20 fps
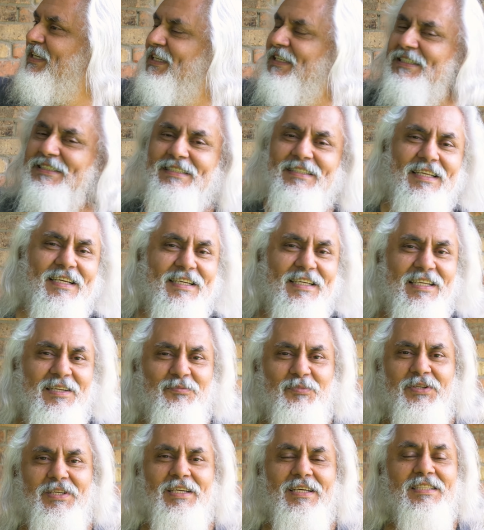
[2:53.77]
It's not going to
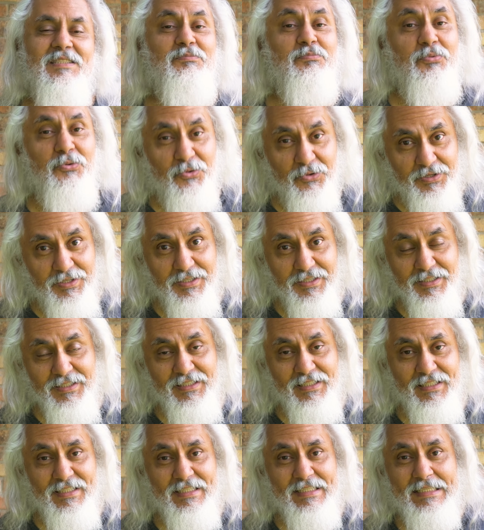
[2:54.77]
be as pretty
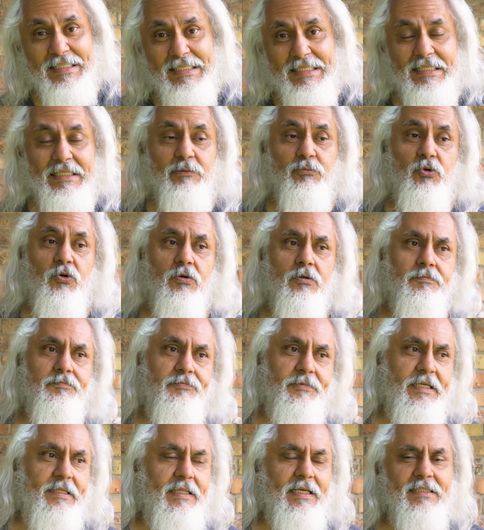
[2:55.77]
anymore.
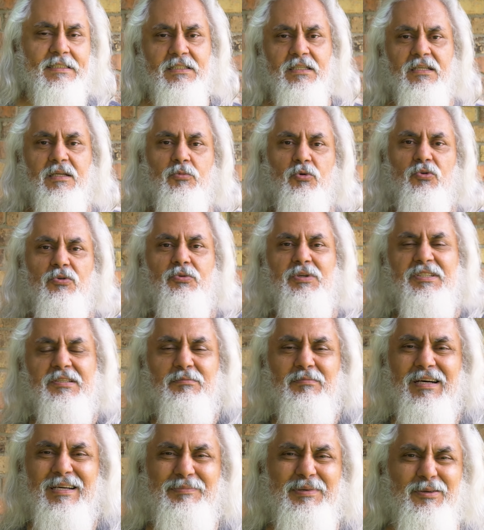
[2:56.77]
And that's the #1
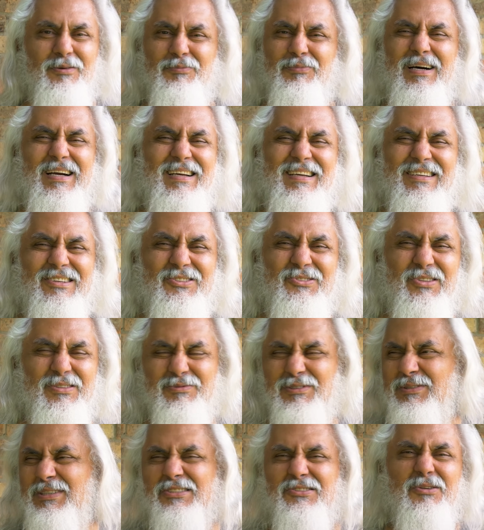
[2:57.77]
reason why people buy
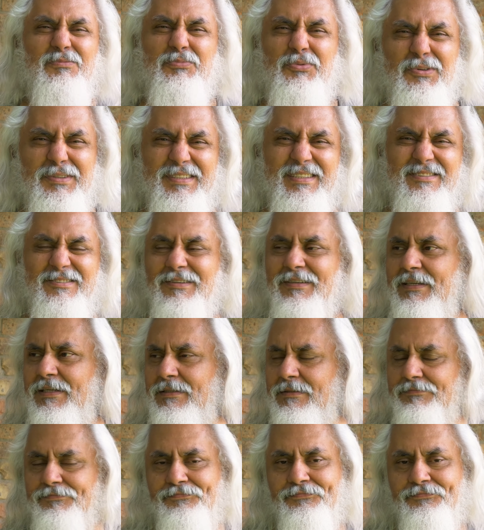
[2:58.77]
Airstreams, because they're pretty, okay?